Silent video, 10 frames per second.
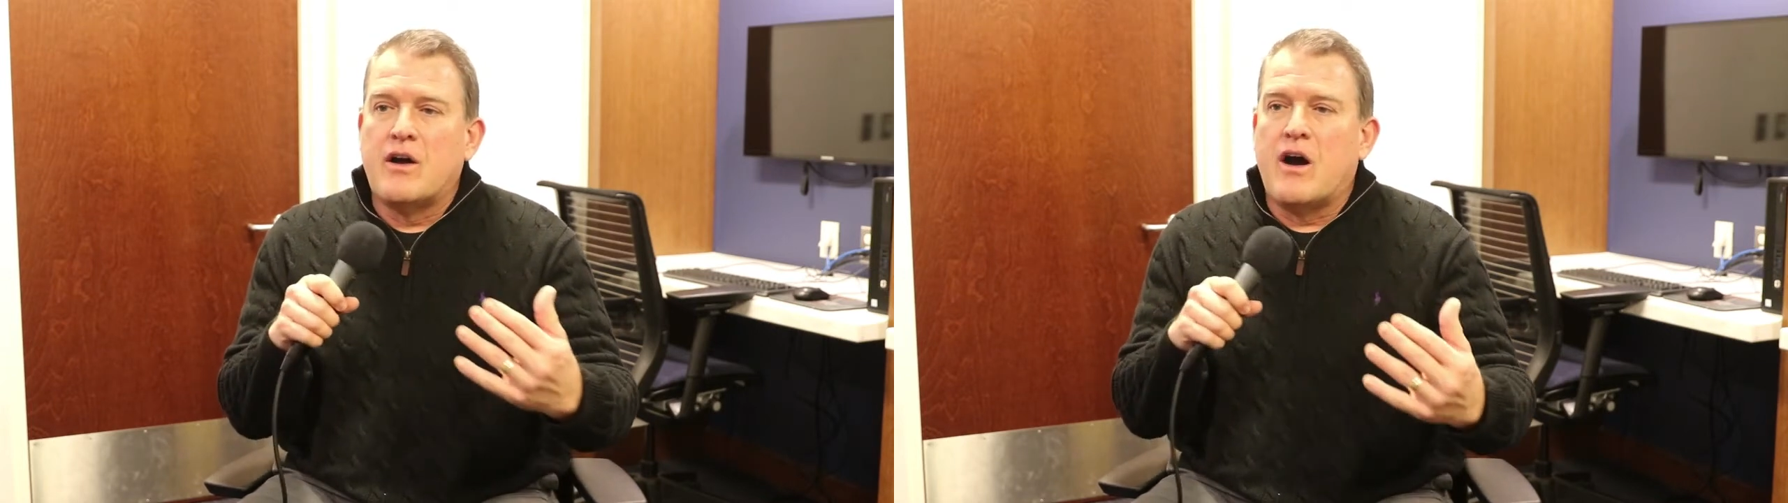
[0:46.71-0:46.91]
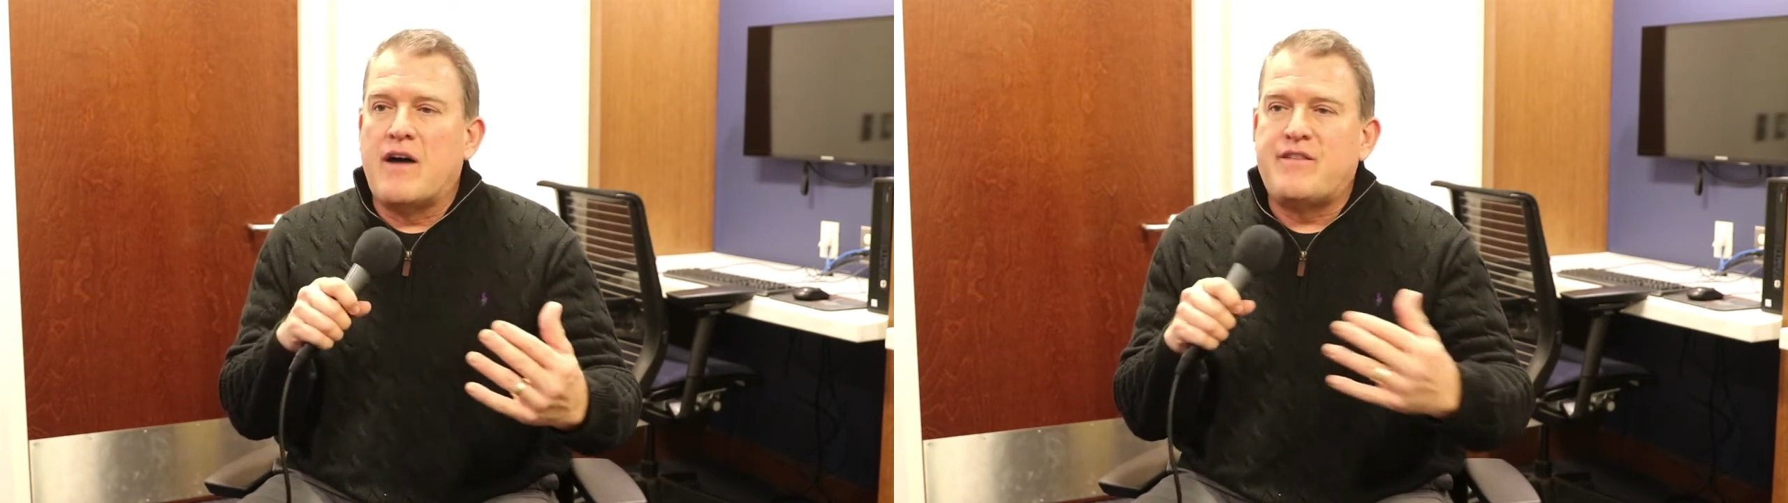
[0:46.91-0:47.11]

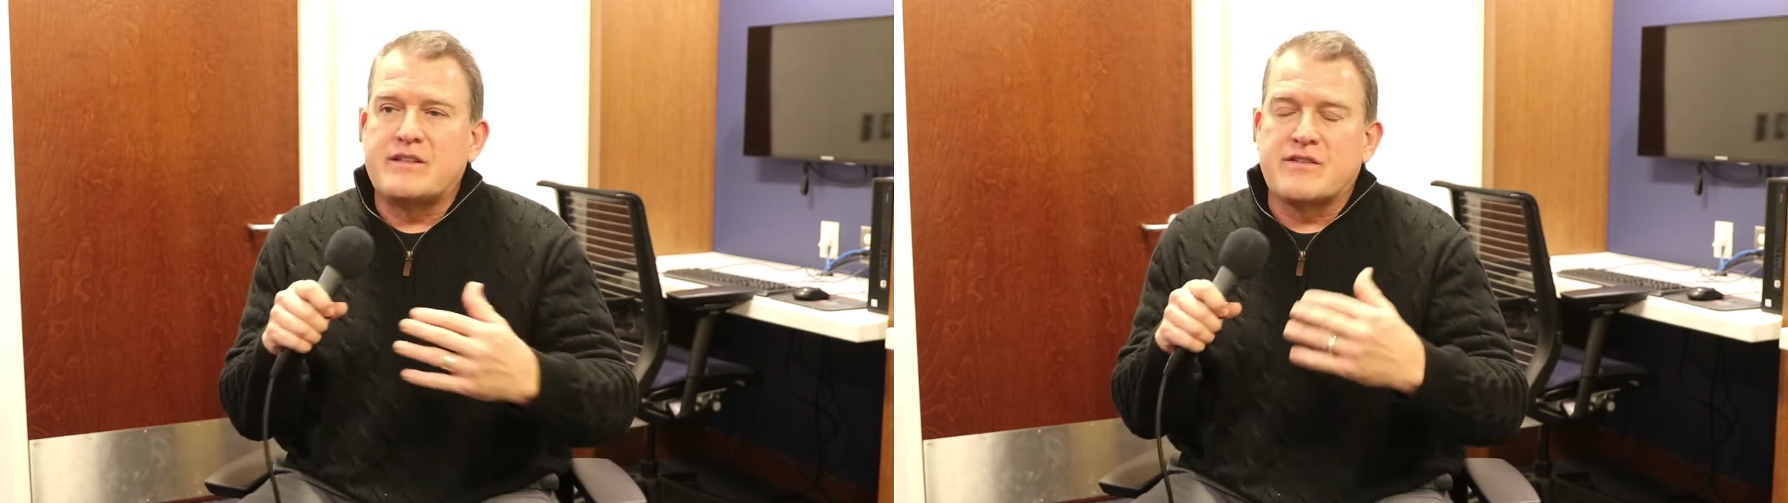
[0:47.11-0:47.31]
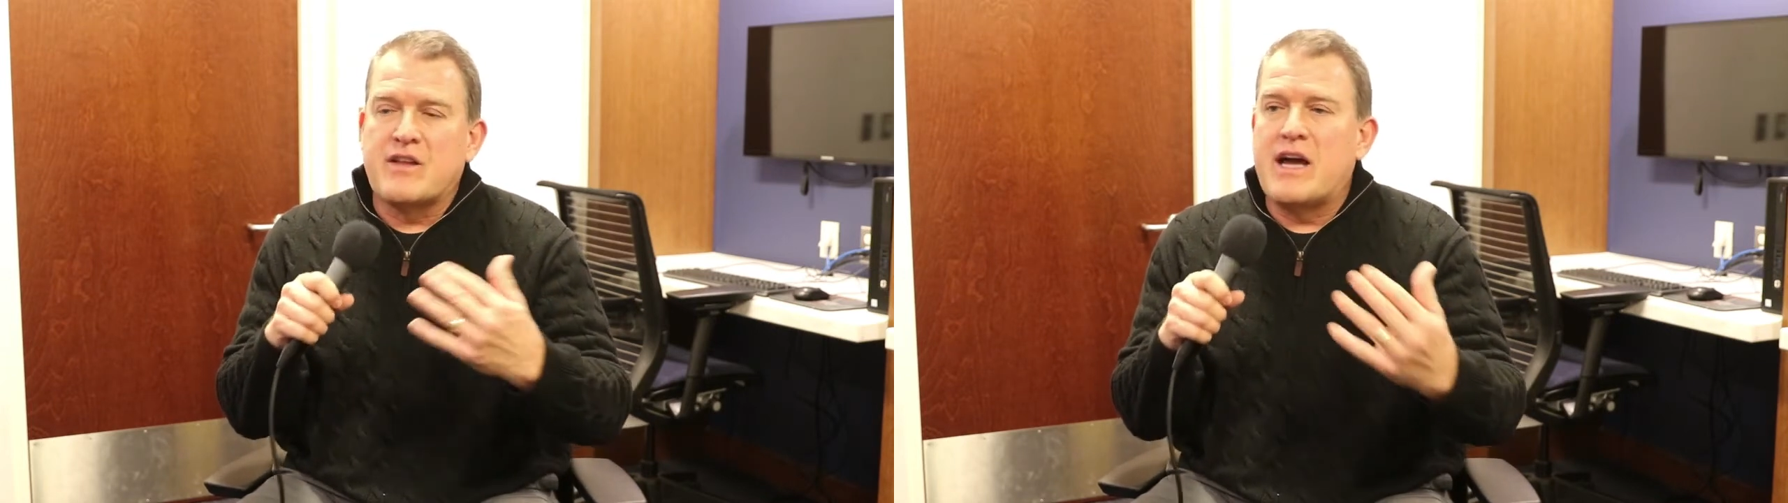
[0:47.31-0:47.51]

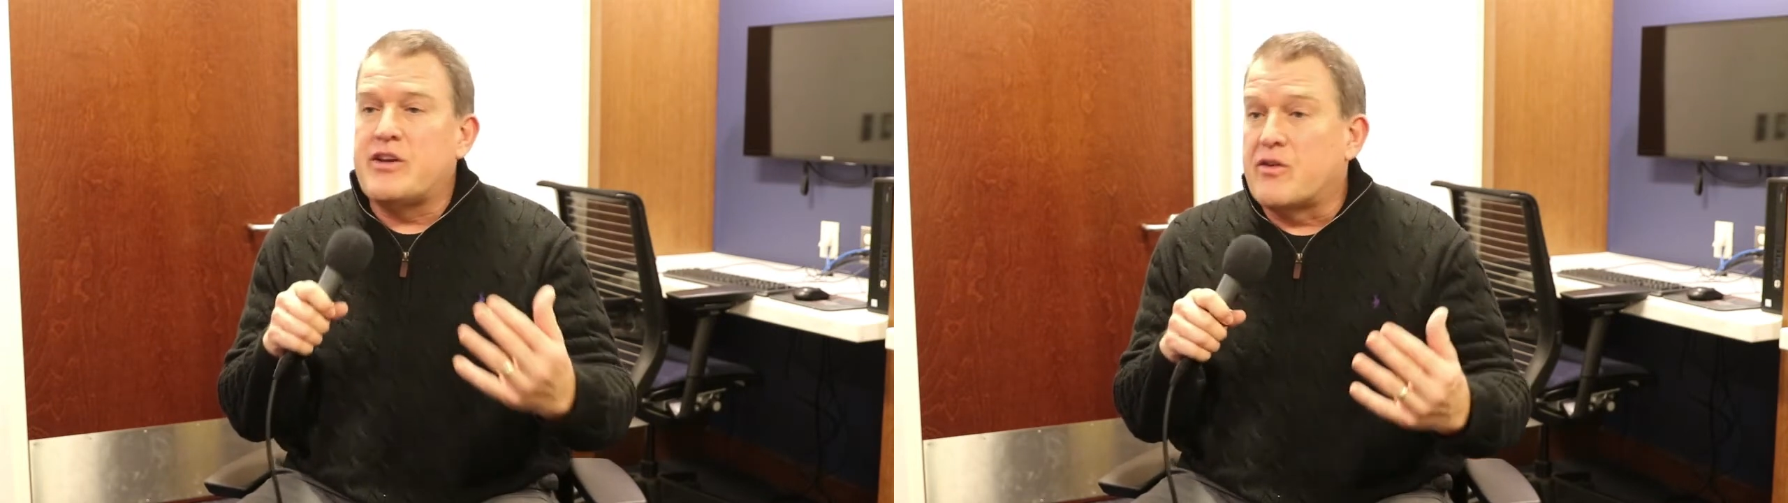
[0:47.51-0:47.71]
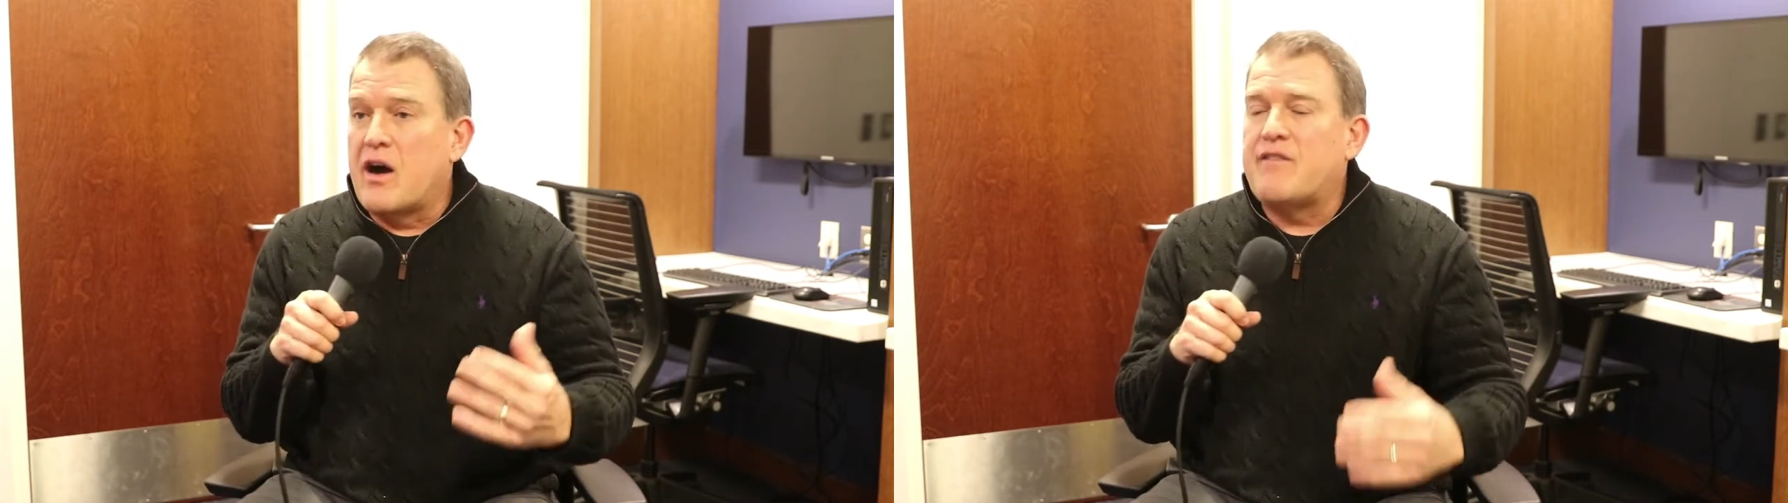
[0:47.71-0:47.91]
offensive line,
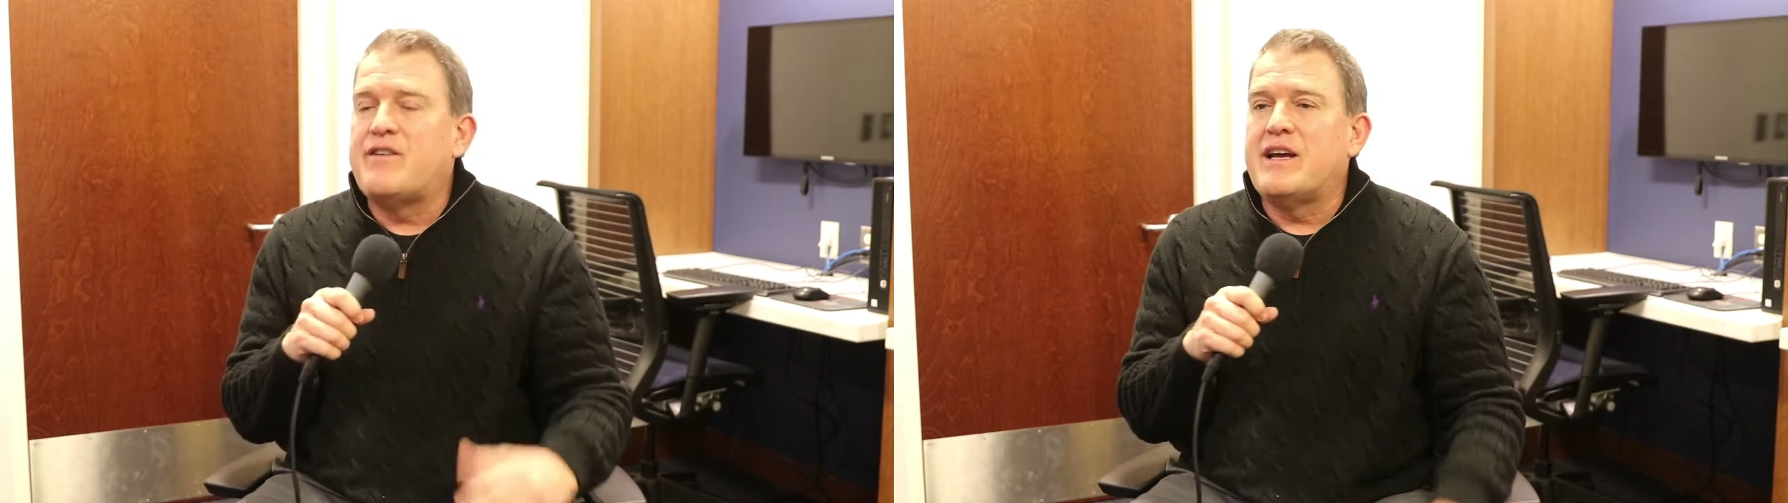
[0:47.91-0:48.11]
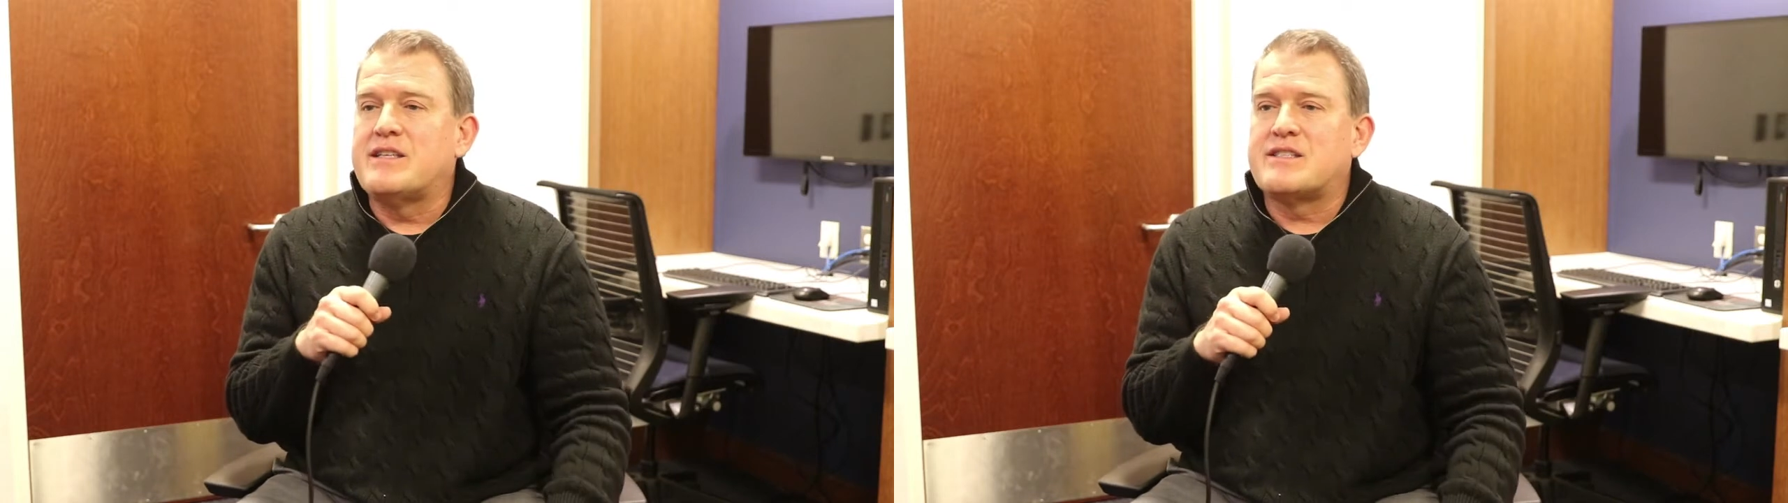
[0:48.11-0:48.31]
your
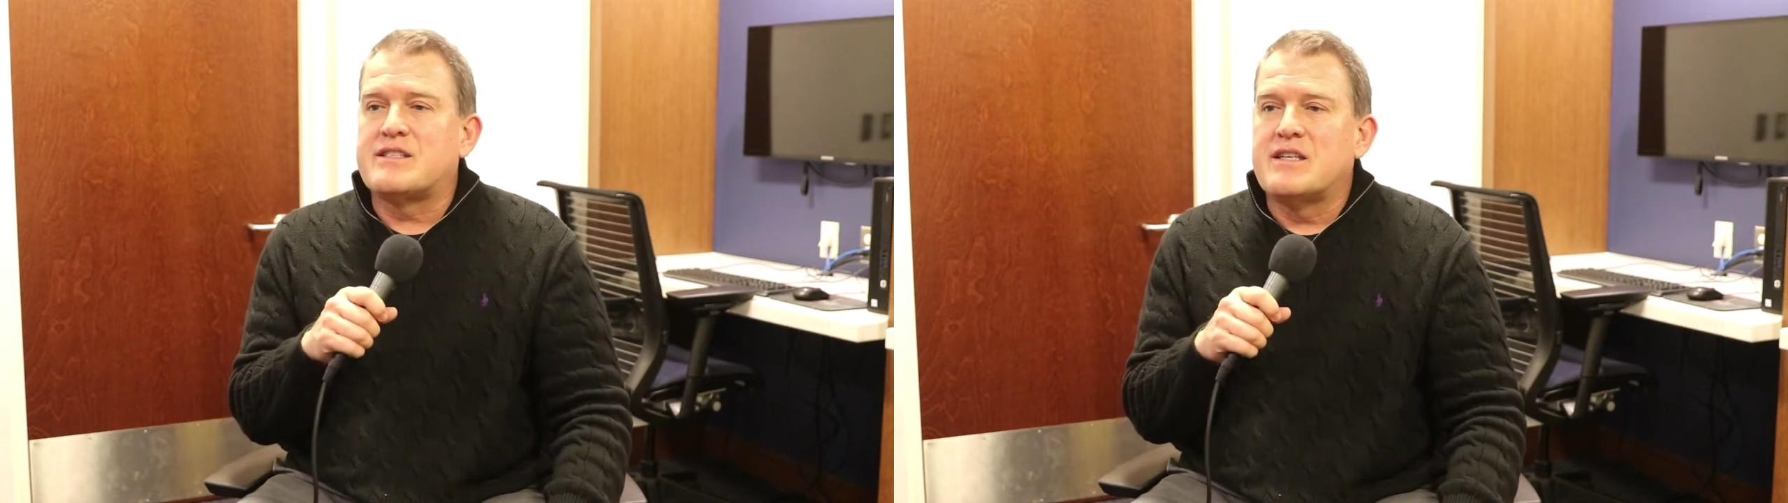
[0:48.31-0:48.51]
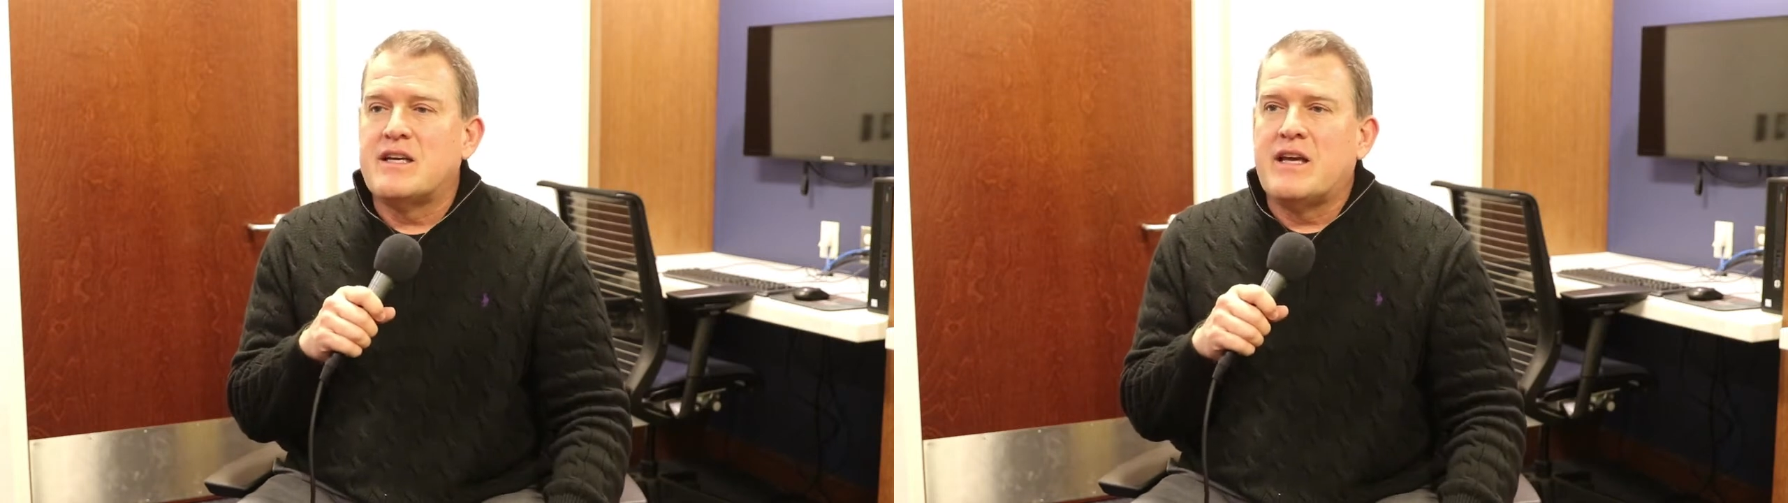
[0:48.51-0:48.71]

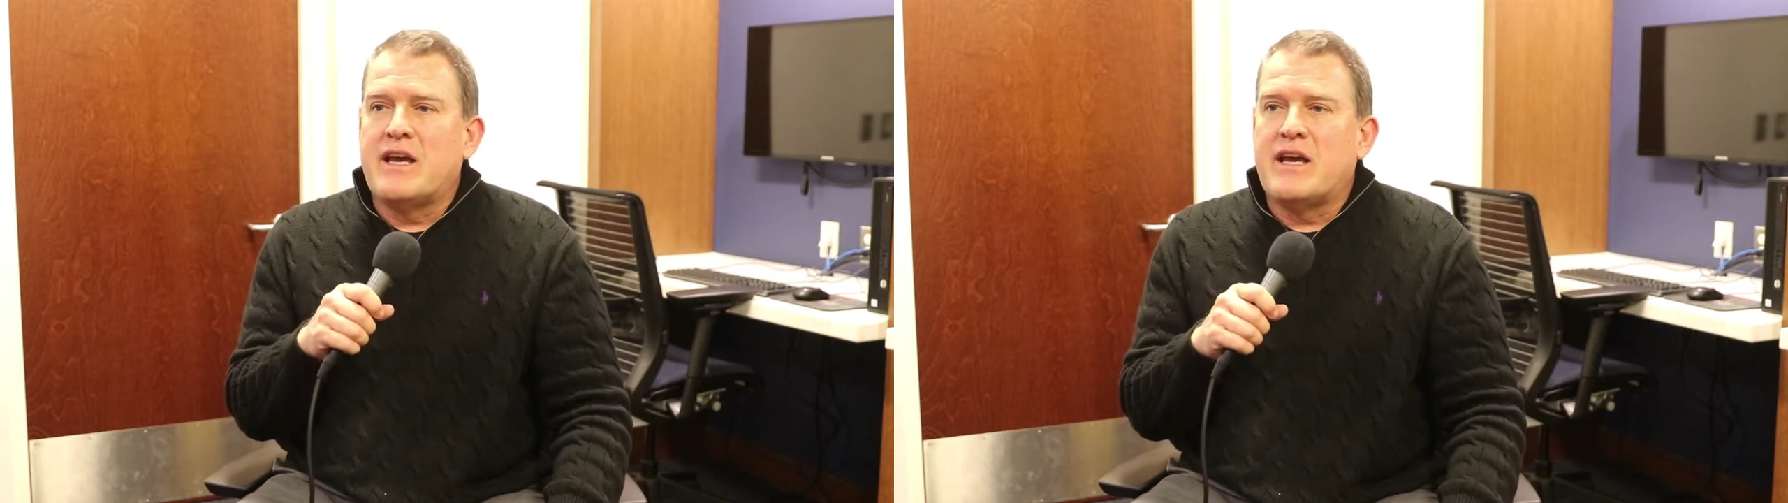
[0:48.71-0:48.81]
offense,